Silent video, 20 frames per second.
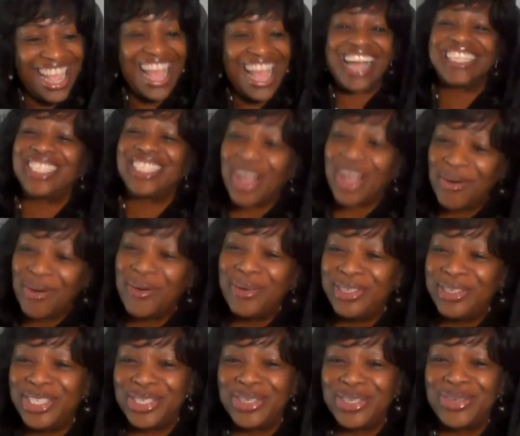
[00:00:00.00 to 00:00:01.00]
I
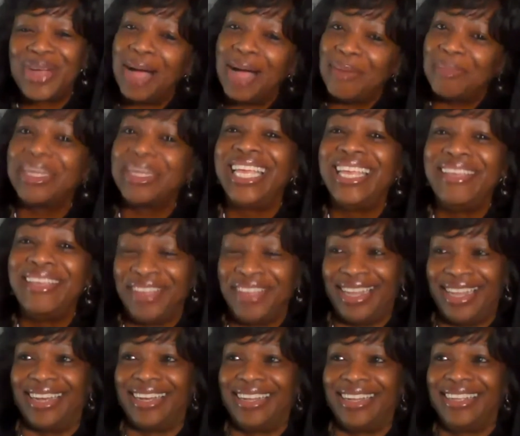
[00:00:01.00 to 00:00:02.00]
told you I'm leaving.
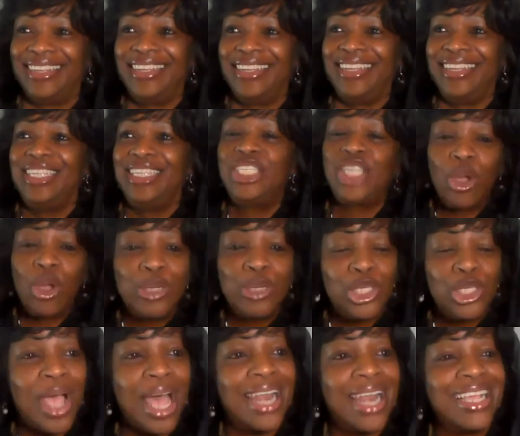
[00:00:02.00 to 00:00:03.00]
Don't
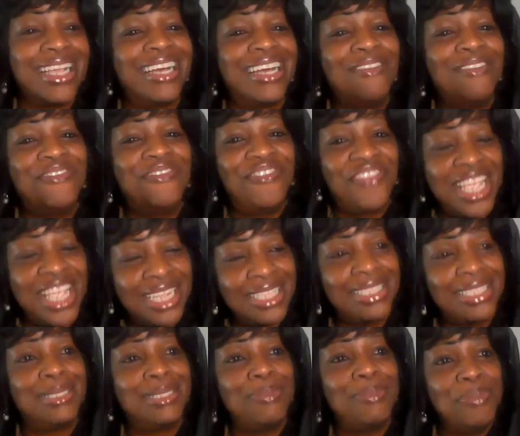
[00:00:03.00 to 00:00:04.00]
try to
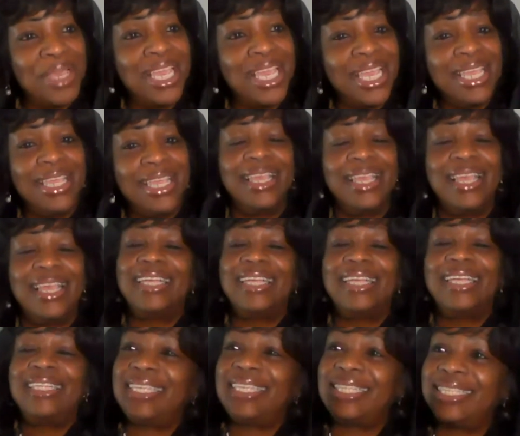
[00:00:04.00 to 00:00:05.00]
convince me
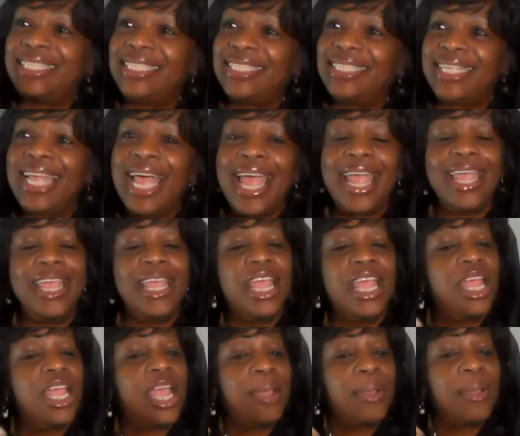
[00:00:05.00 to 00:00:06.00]
to stay.
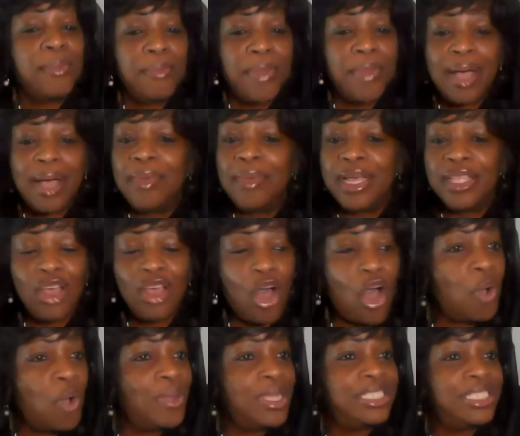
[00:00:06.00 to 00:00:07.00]
My mother
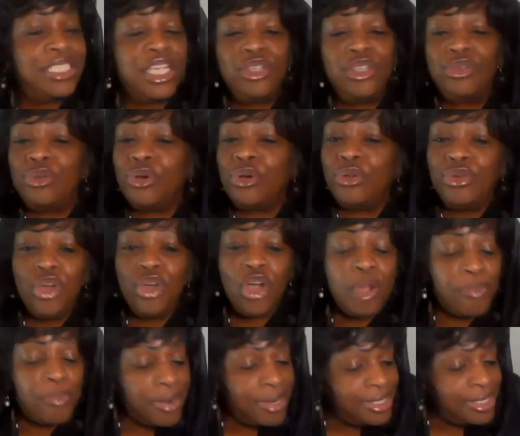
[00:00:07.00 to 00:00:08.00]
always said, you don't know
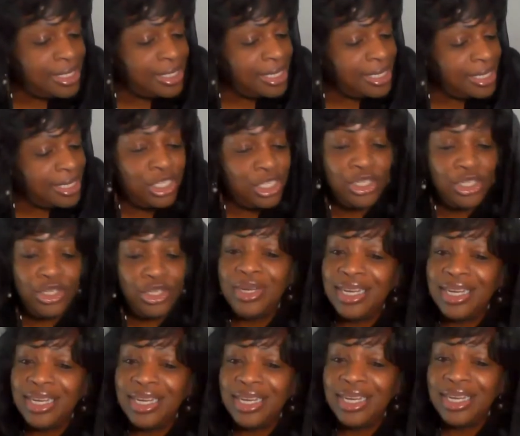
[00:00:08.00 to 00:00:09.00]
a person until
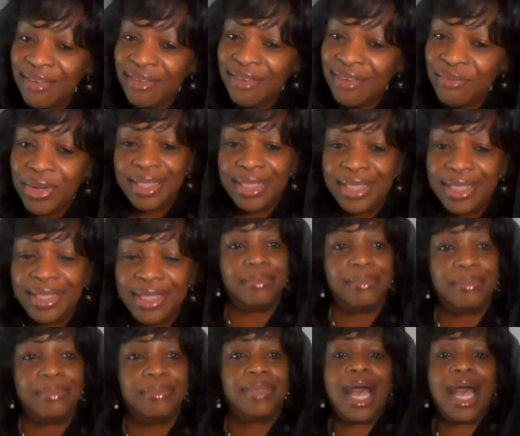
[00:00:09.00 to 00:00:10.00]
you live with them.
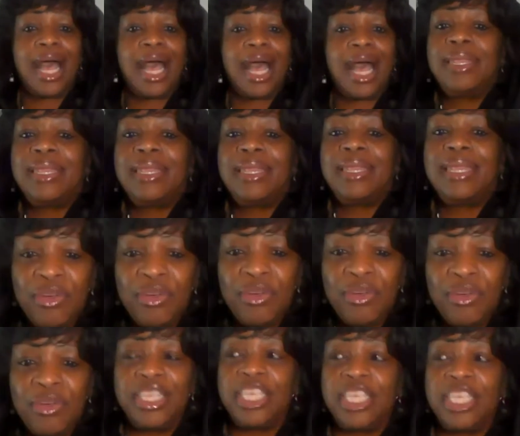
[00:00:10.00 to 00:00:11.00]
I'm
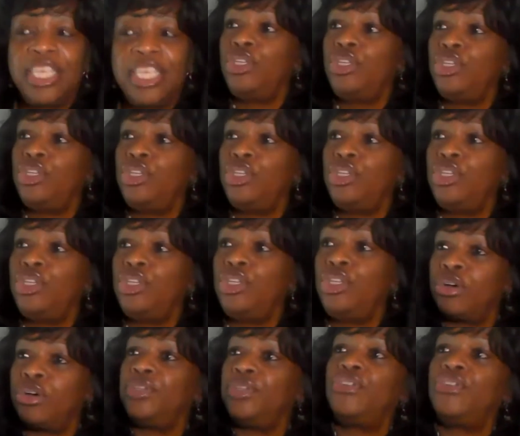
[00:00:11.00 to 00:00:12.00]
living with him.
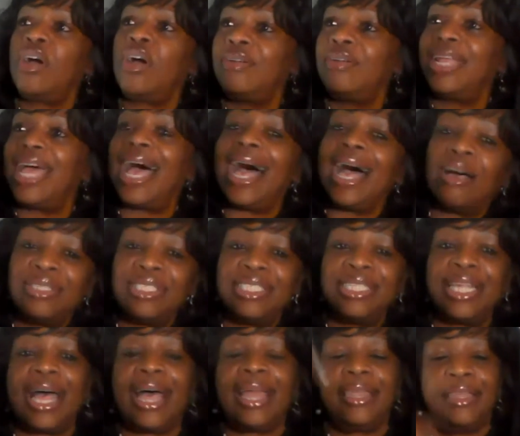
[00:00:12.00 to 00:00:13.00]
You're
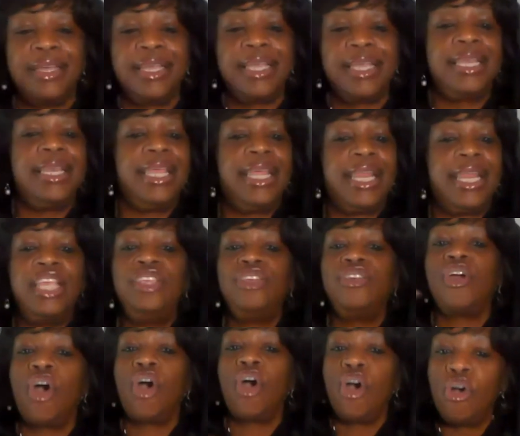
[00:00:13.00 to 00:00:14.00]
on the outside
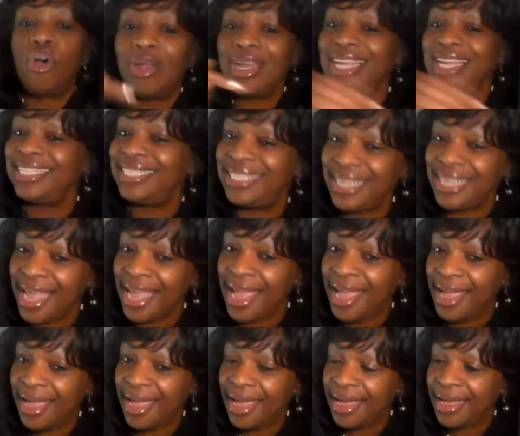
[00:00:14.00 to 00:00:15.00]
looking in, and you're only
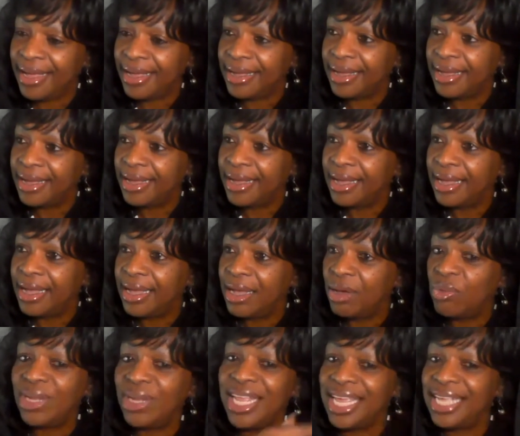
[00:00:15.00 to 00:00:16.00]
seeing
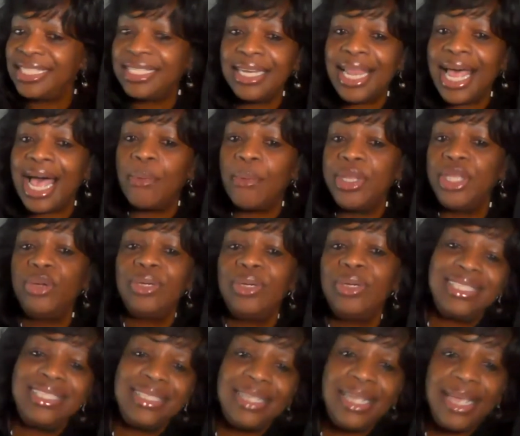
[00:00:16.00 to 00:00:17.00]
what he's allowing you to
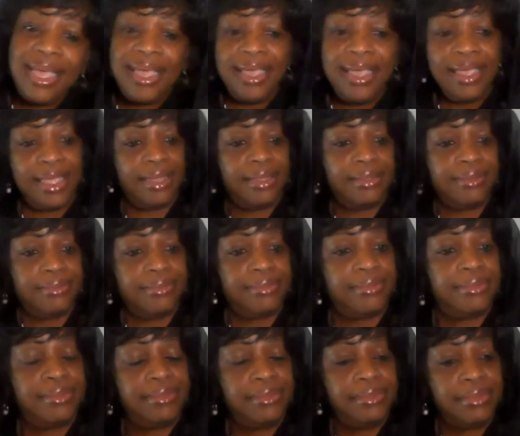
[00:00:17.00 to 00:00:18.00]
see.
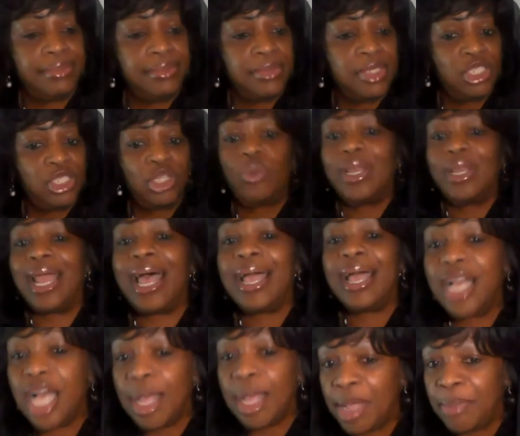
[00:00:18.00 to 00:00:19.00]
So when I
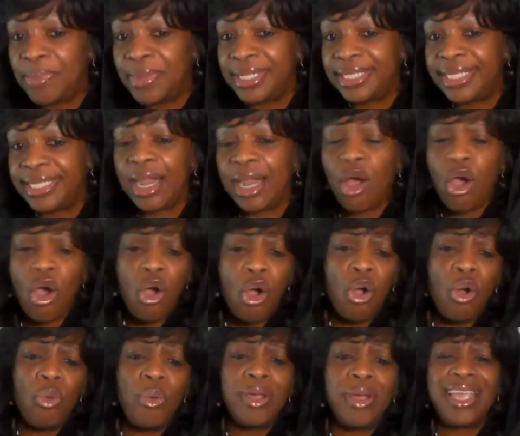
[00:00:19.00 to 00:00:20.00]
come up and said,
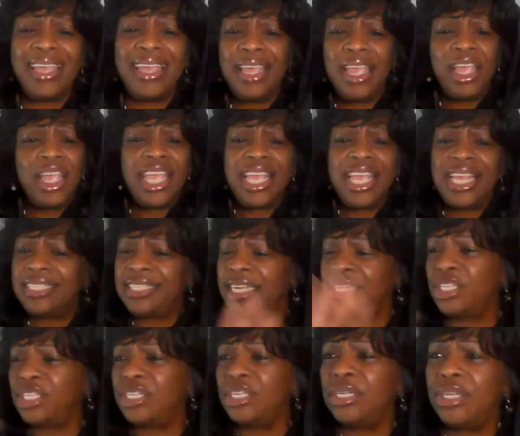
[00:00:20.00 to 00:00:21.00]
oh, well, he's
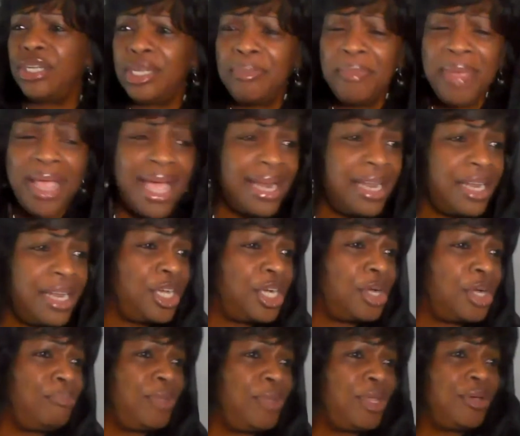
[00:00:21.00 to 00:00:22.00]
such a good man in the
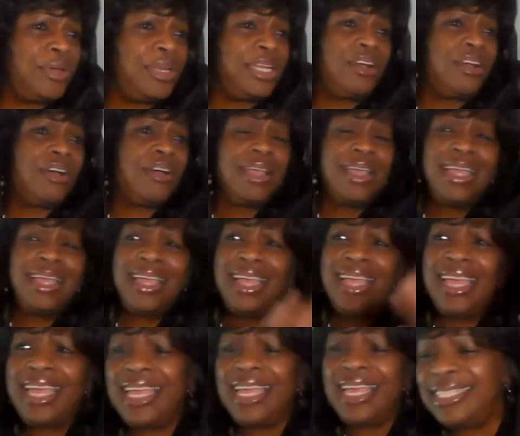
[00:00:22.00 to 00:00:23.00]
community, or
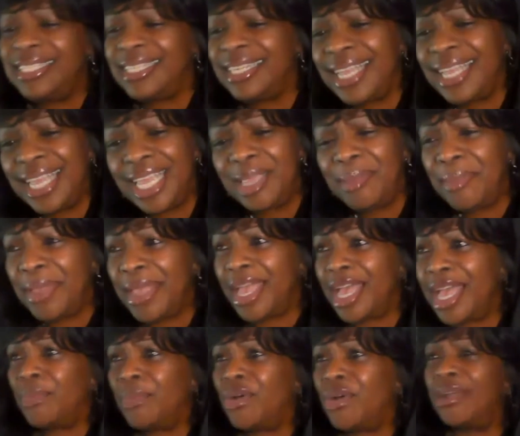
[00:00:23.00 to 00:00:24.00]
he's an
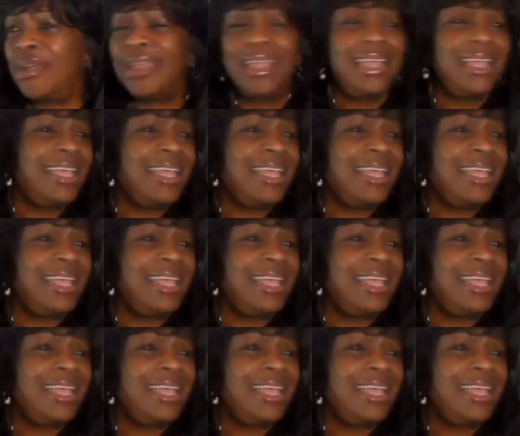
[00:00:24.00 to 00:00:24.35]
imam, or